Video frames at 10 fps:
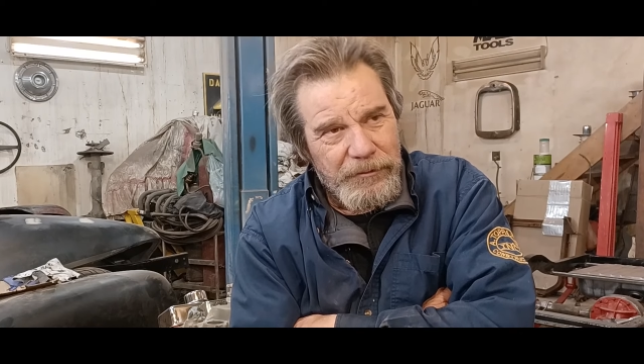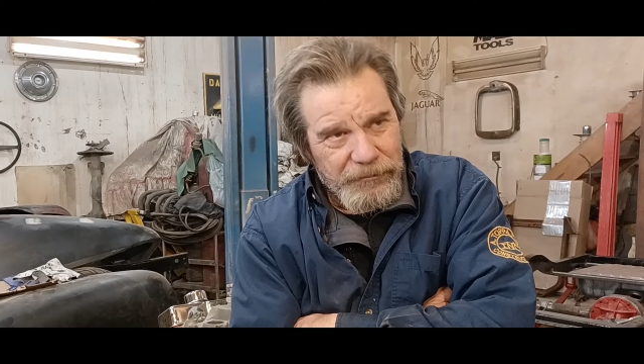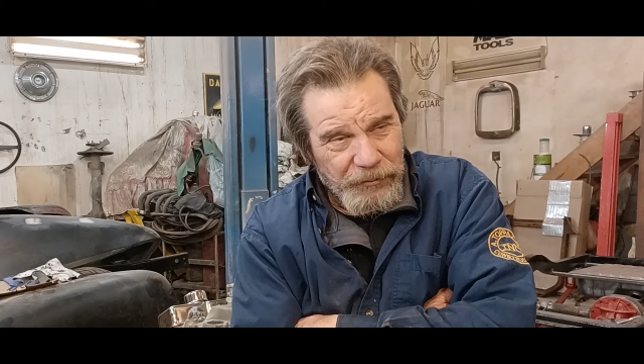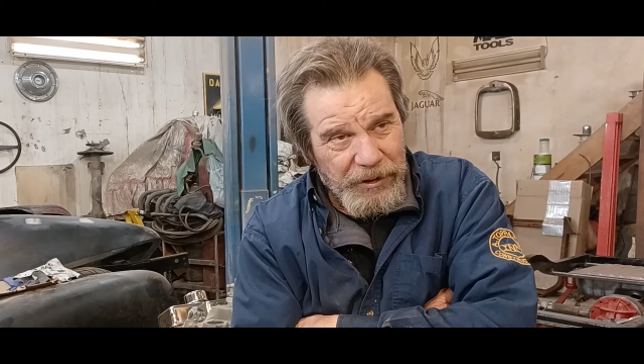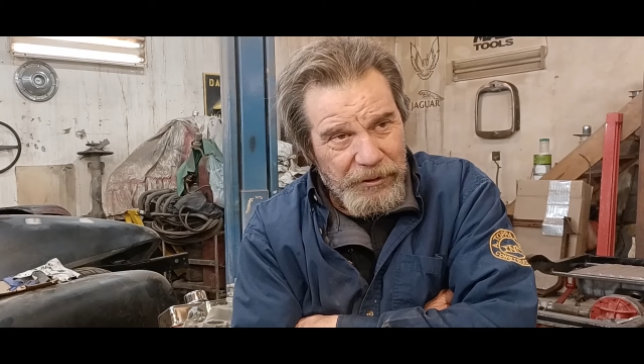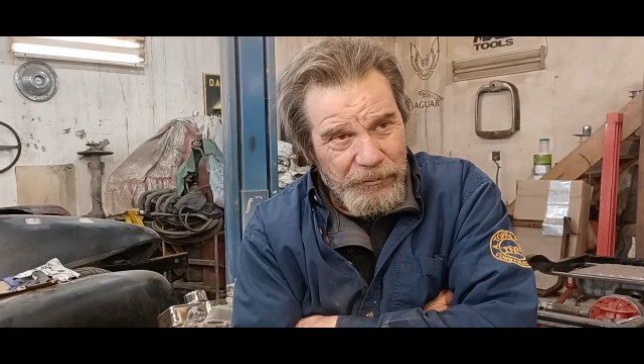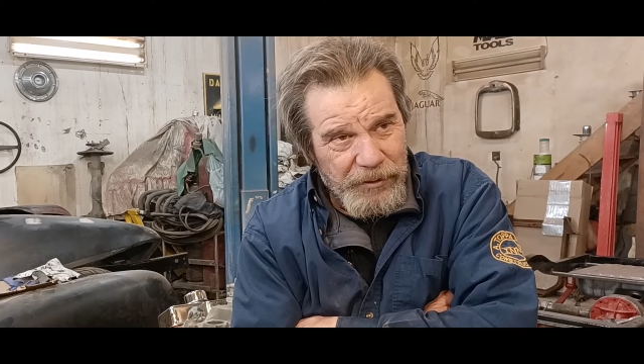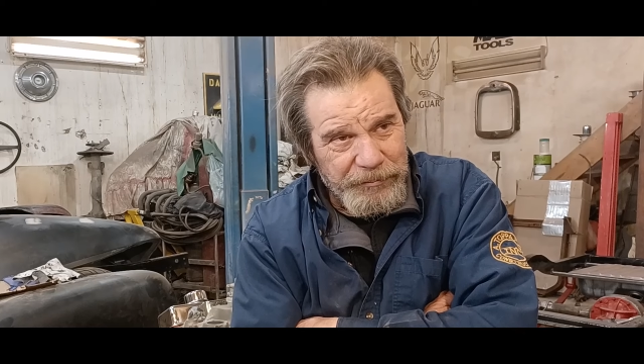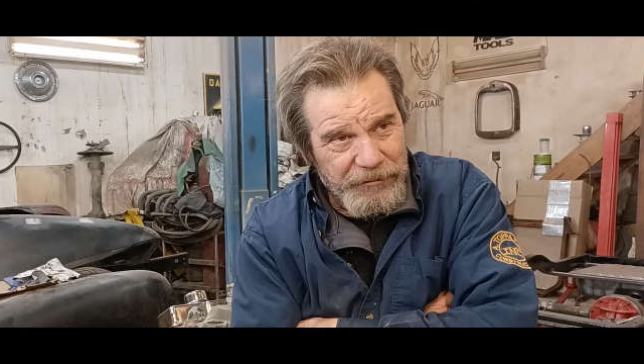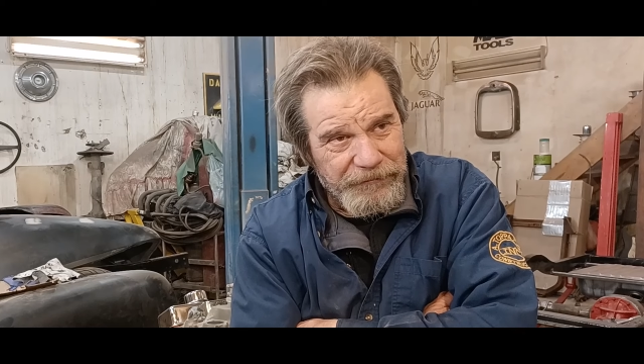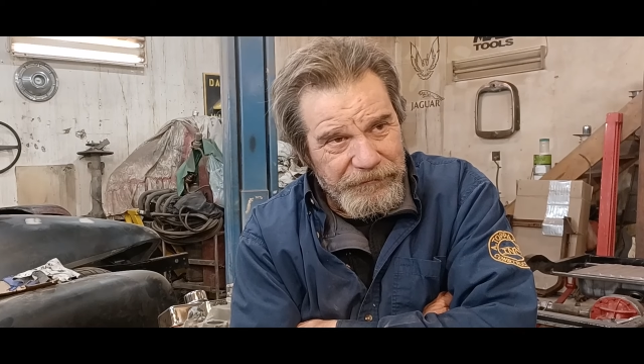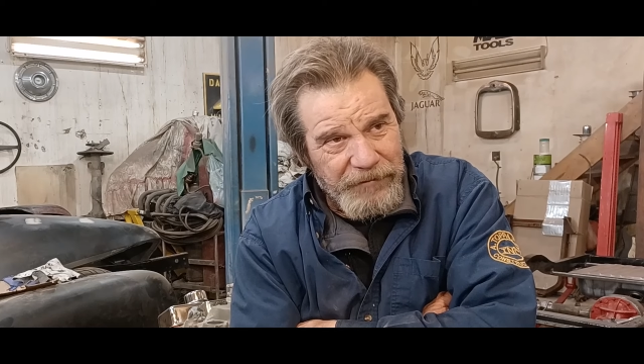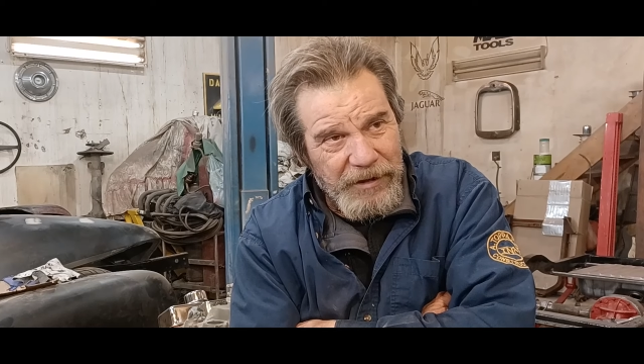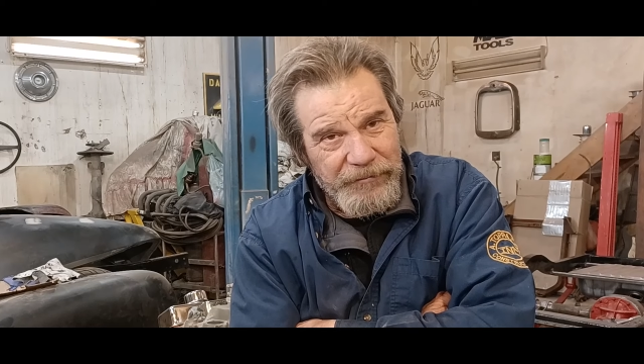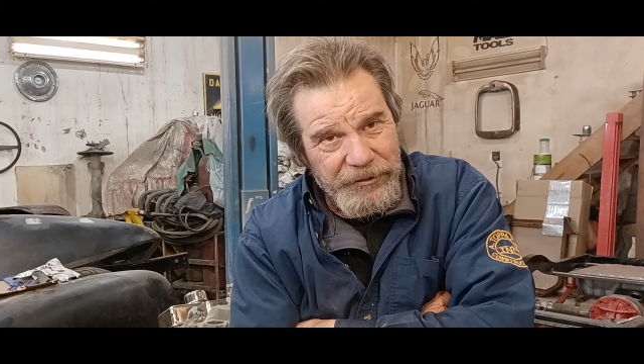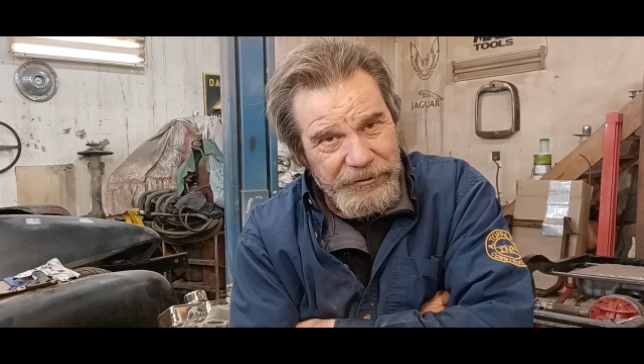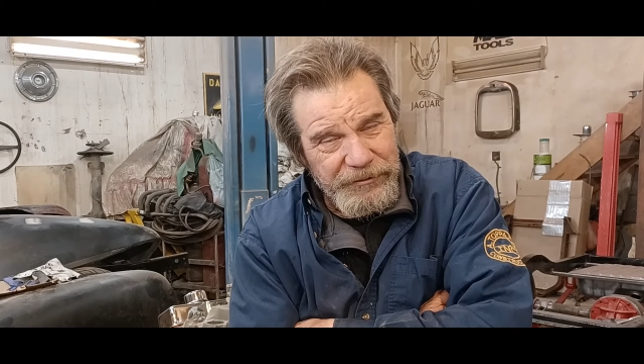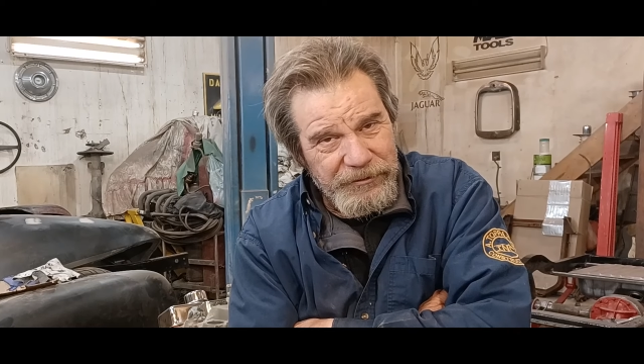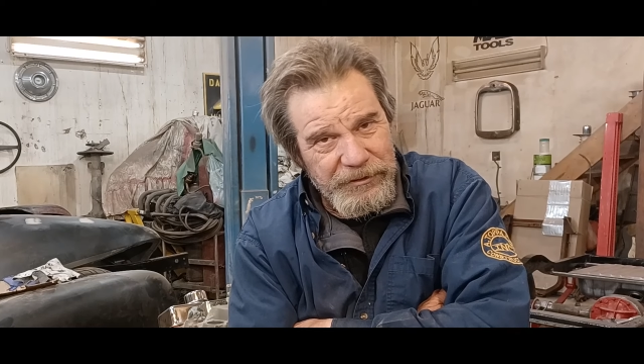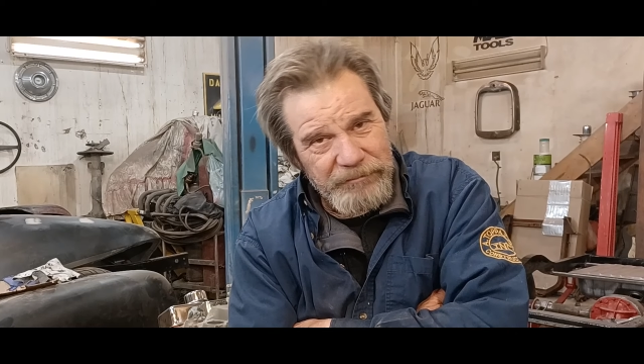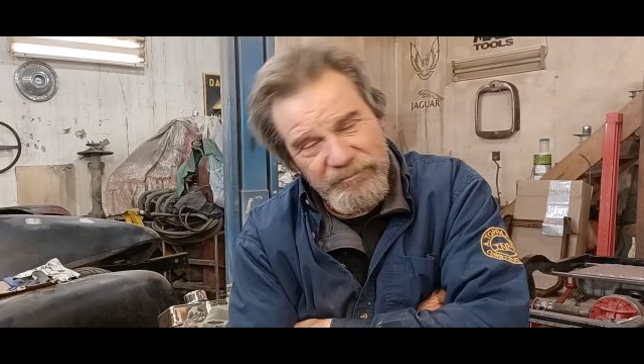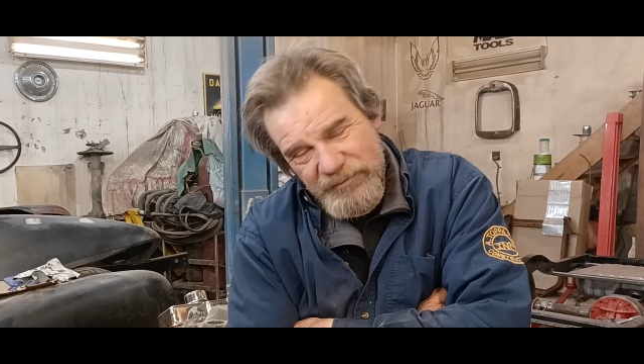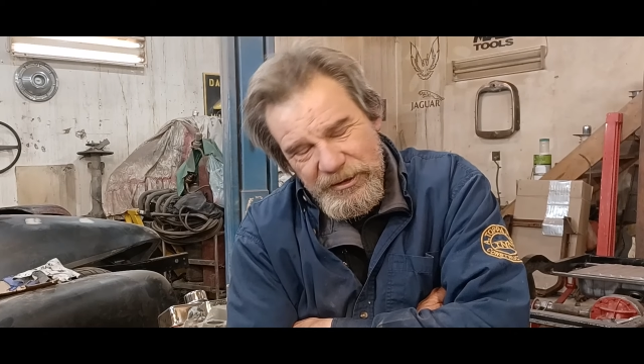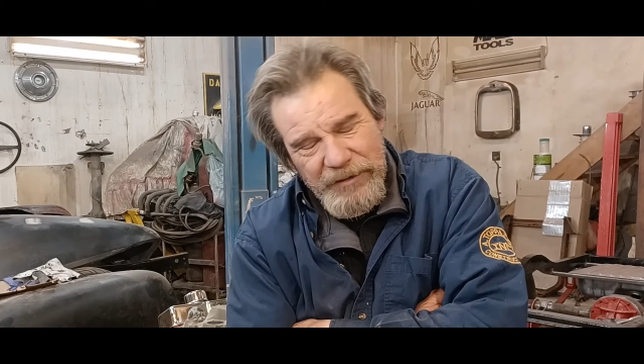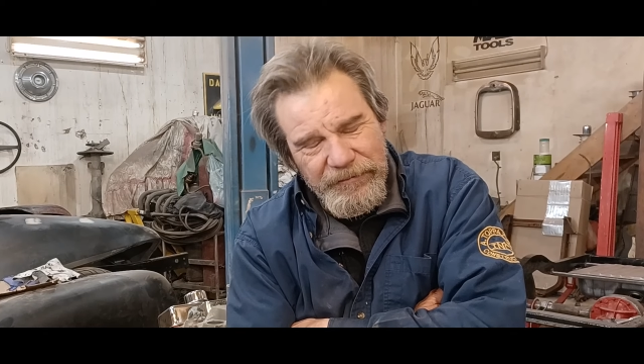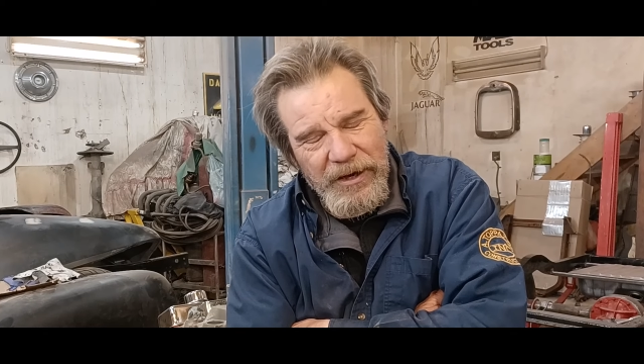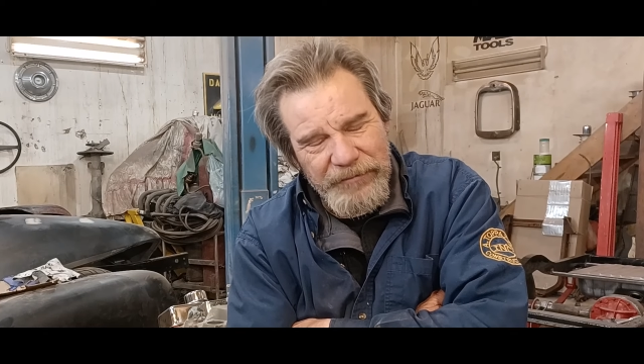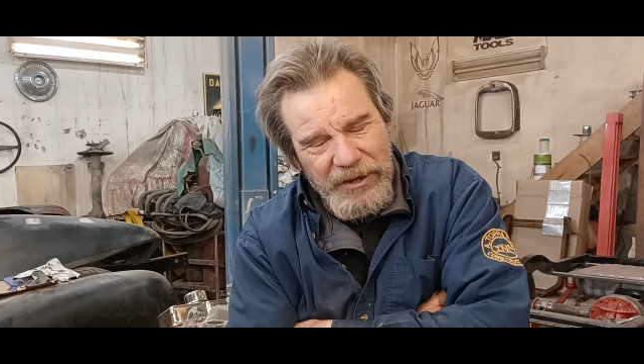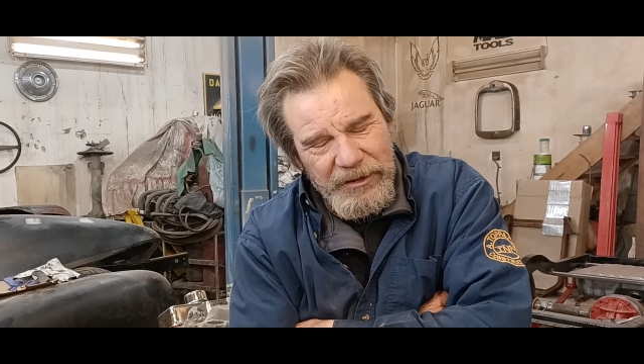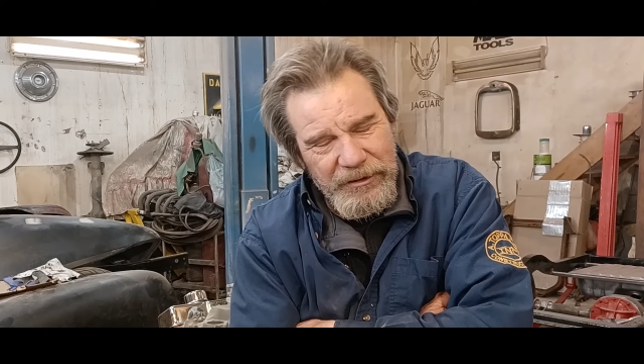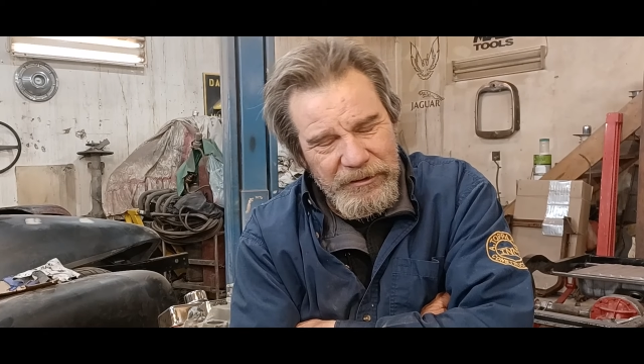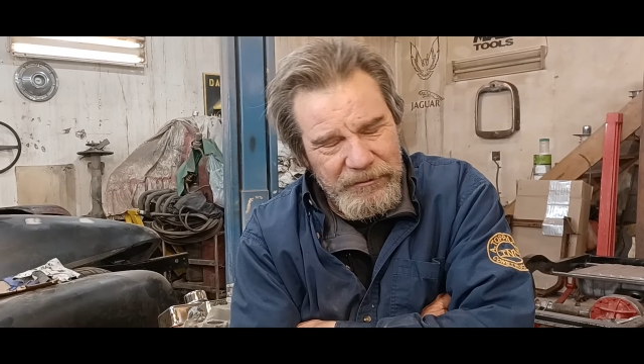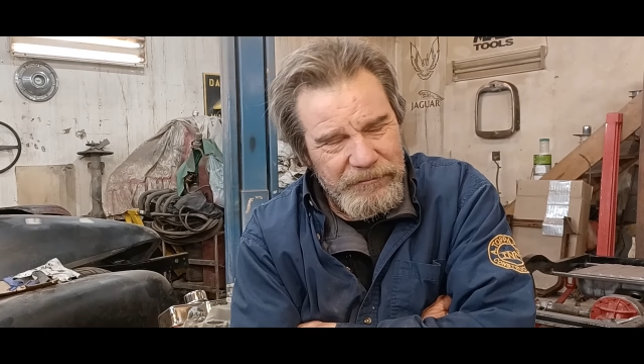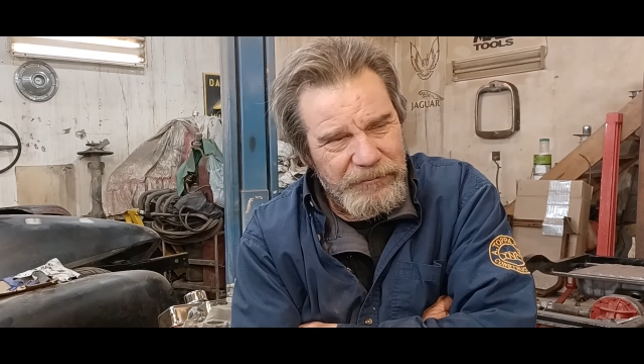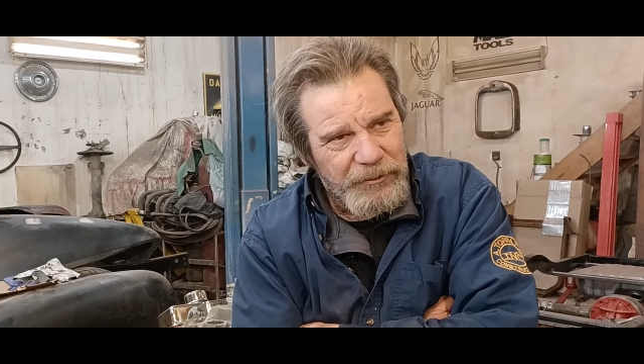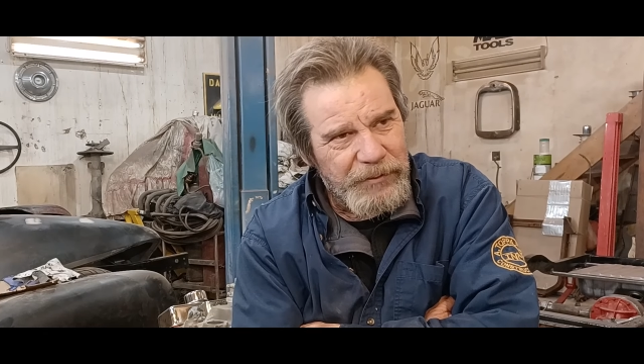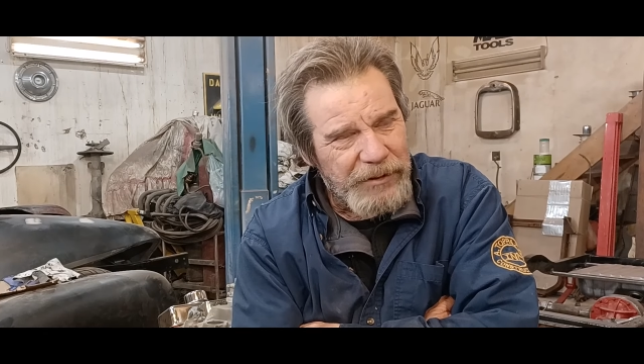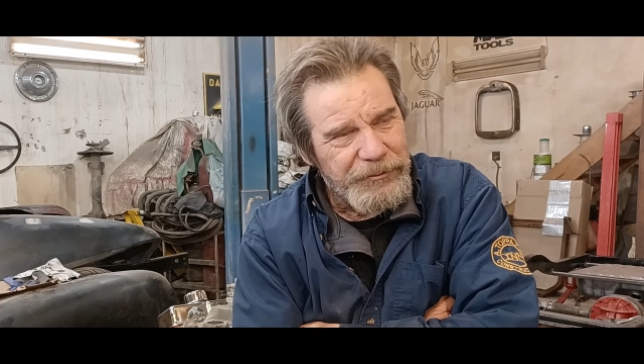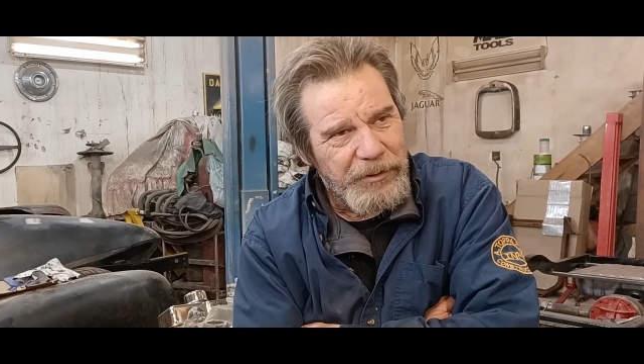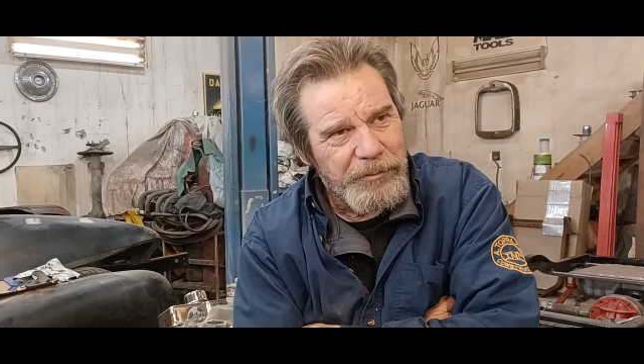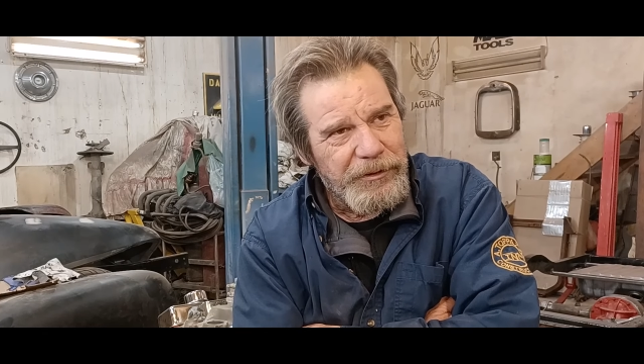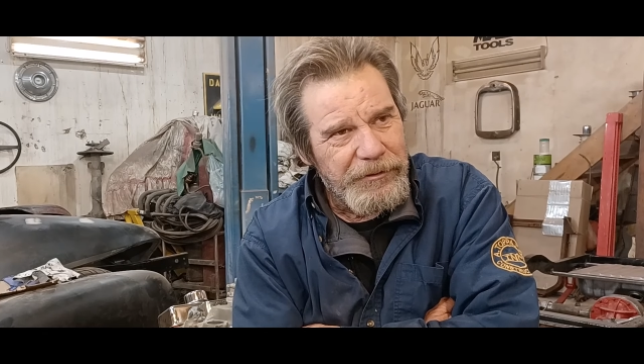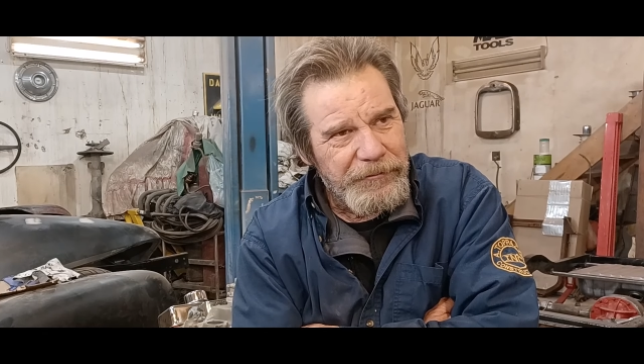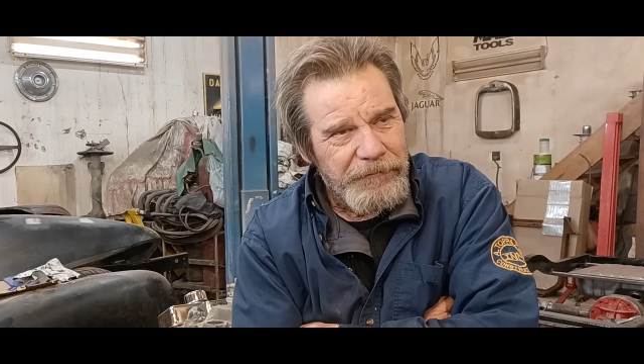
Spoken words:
So now we're up to 500 and say 580 for a round number.